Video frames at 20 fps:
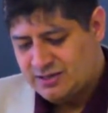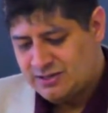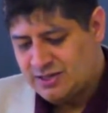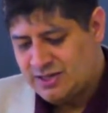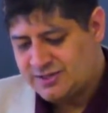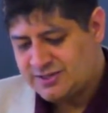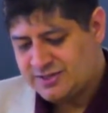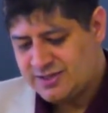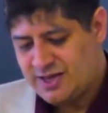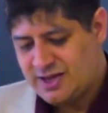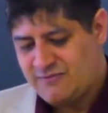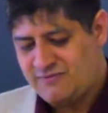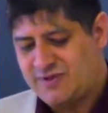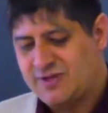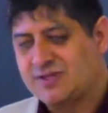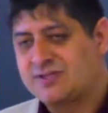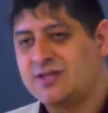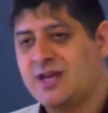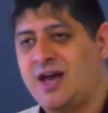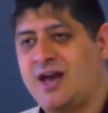Let's have
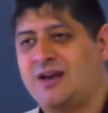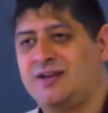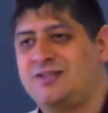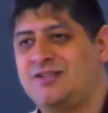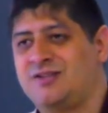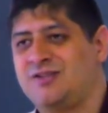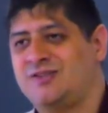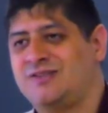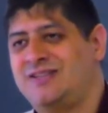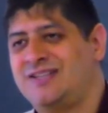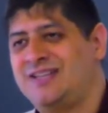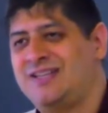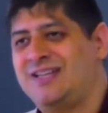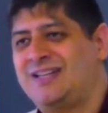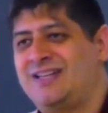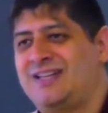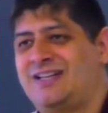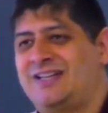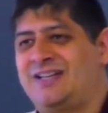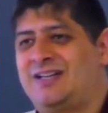this attitude,
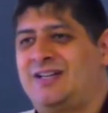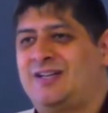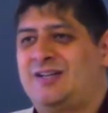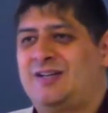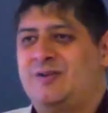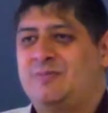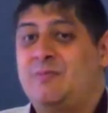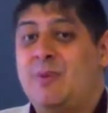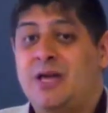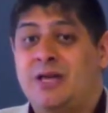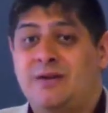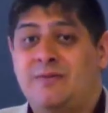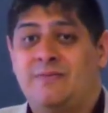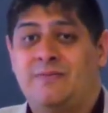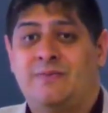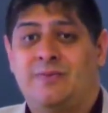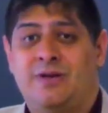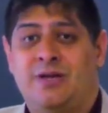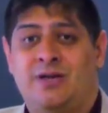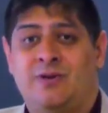uh, men
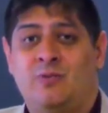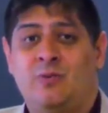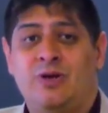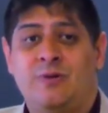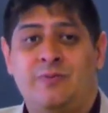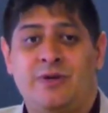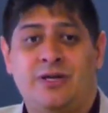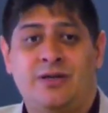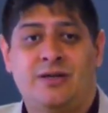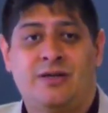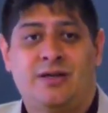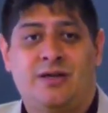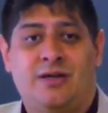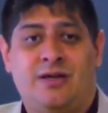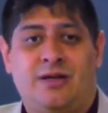and women,